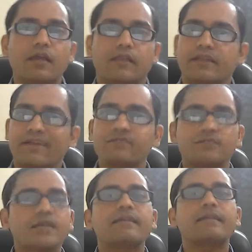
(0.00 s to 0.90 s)
There is
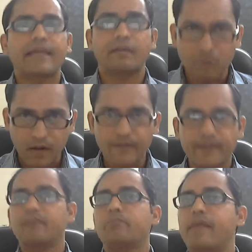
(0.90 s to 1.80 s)
nothing like
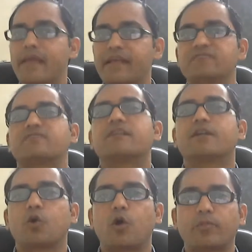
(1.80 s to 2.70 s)
market-based
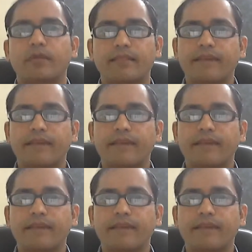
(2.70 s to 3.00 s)
economy.